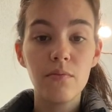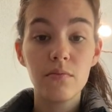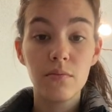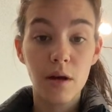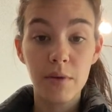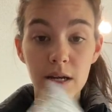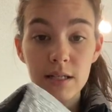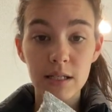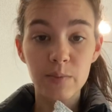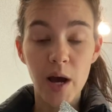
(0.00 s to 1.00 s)
I mean,
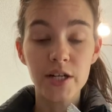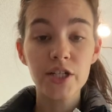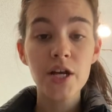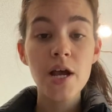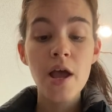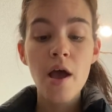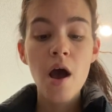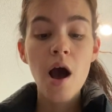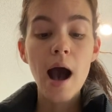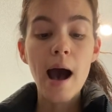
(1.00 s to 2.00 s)
it's a sponge.
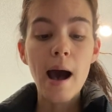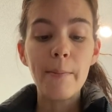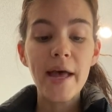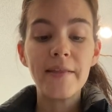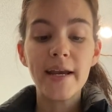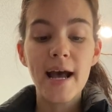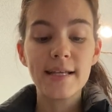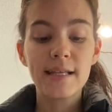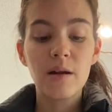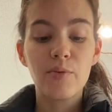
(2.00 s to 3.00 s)
And then it
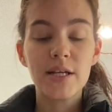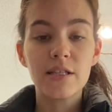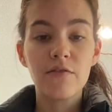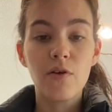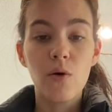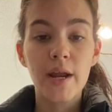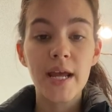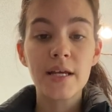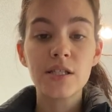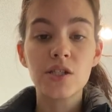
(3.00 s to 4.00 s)
has that abrasive
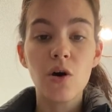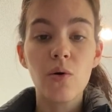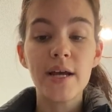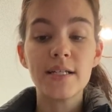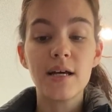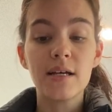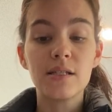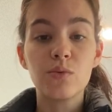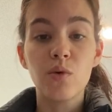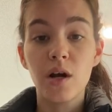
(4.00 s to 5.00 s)
coating, so it
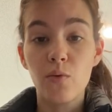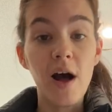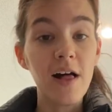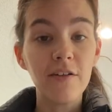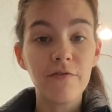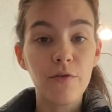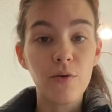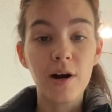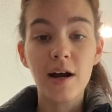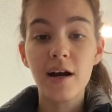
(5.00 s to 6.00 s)
does work well
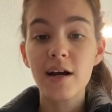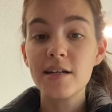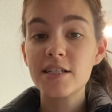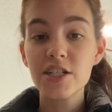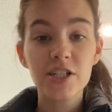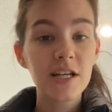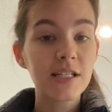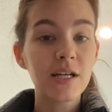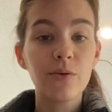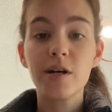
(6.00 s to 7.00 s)
for
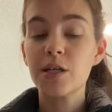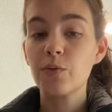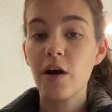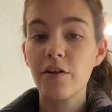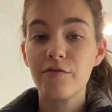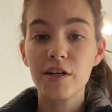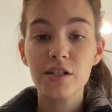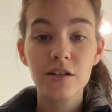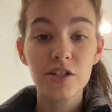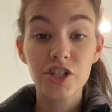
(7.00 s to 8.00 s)
dishes. It works well for
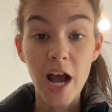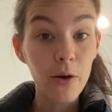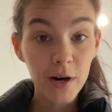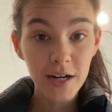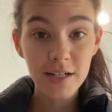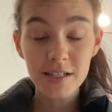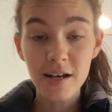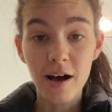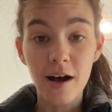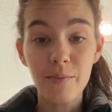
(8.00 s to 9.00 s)
showers.
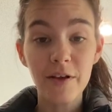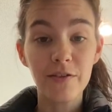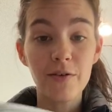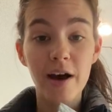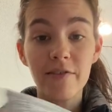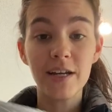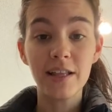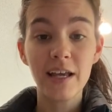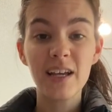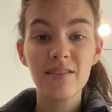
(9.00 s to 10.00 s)
If you have any
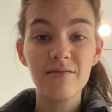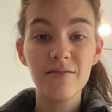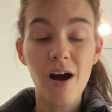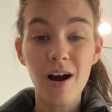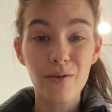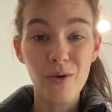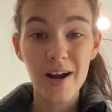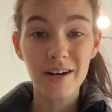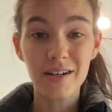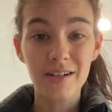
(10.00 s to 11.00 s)
like hard
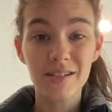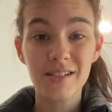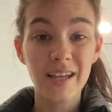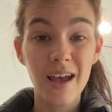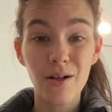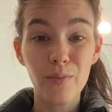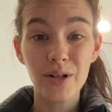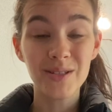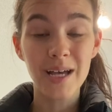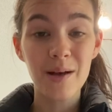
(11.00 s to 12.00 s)
water scale
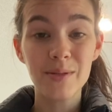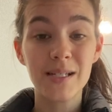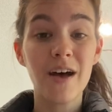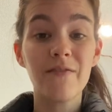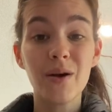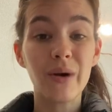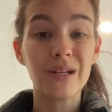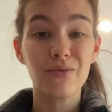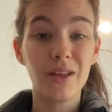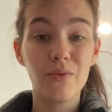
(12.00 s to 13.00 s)
buildup stuff, it
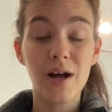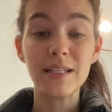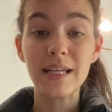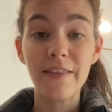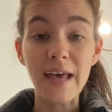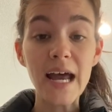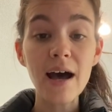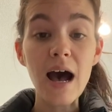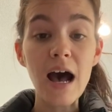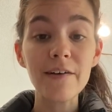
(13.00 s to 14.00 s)
works really well to get that
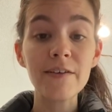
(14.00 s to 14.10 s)
off.